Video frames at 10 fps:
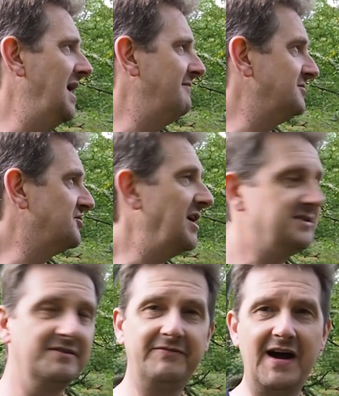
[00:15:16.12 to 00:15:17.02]
Trying to
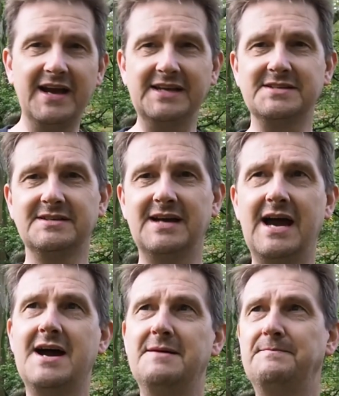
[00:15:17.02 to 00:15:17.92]
find
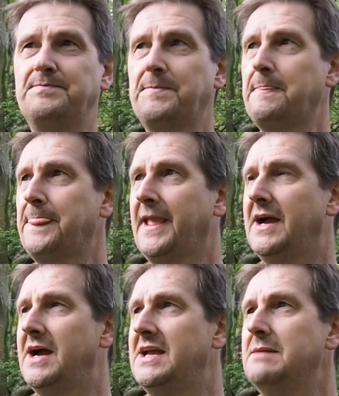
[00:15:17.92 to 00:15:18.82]

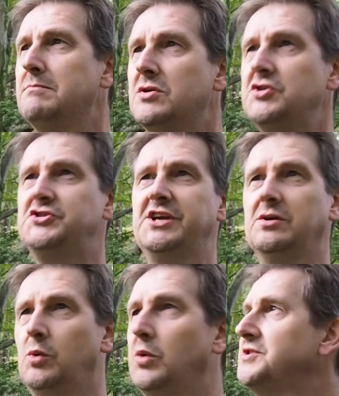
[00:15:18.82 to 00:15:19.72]
emerging
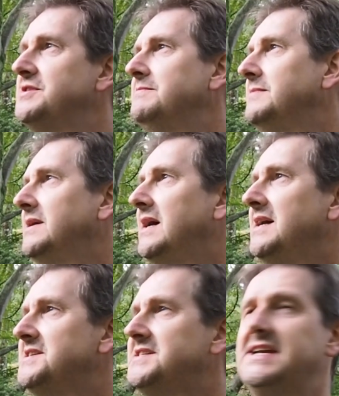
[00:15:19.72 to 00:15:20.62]
autumn
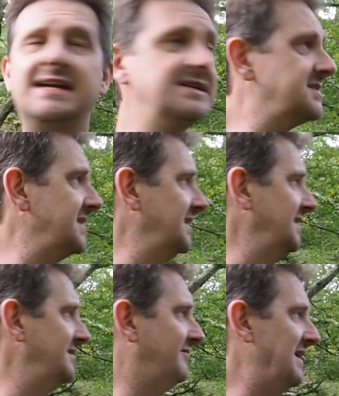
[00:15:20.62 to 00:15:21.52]
scenes.
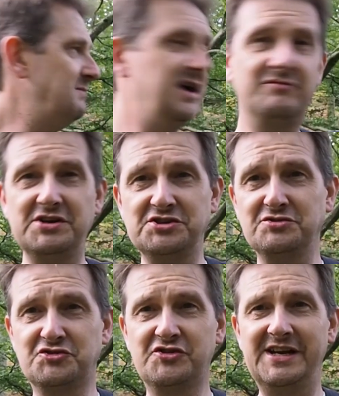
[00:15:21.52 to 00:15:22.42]
In fact, my original
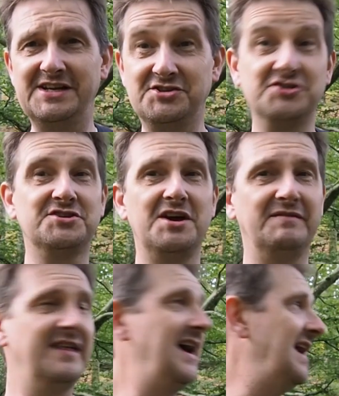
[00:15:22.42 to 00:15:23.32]
tree is just over
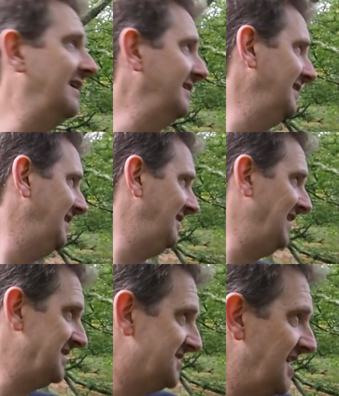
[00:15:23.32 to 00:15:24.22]
there, and
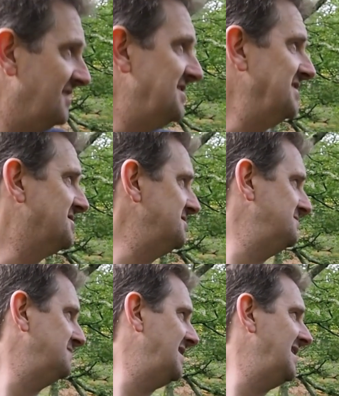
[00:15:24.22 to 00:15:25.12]
that's starting to
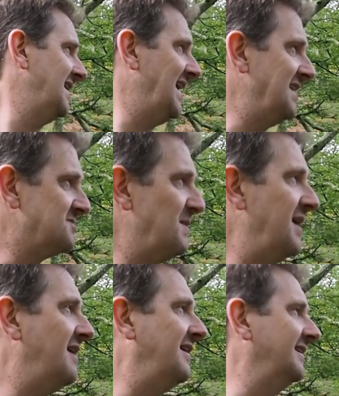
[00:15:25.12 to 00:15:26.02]
catch my
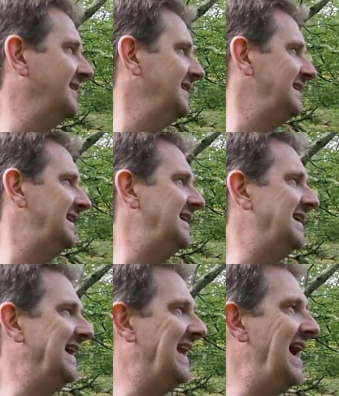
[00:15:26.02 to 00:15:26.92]
eye
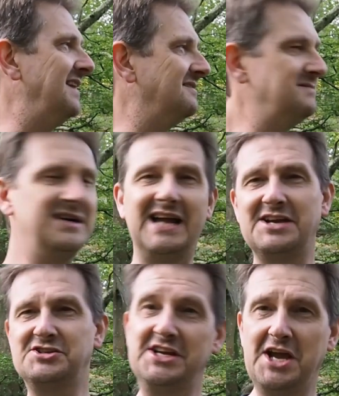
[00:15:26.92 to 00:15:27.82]
again. I might
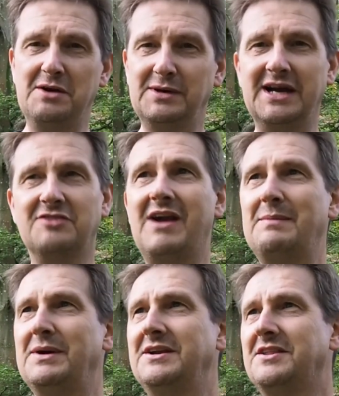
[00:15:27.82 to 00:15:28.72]
actually go and grab
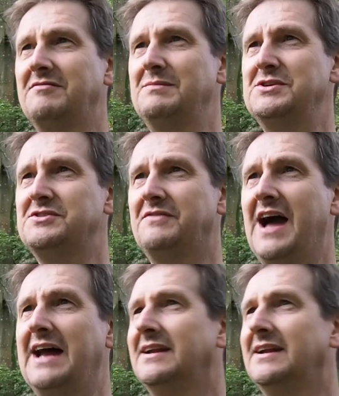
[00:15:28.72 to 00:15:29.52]
another image of that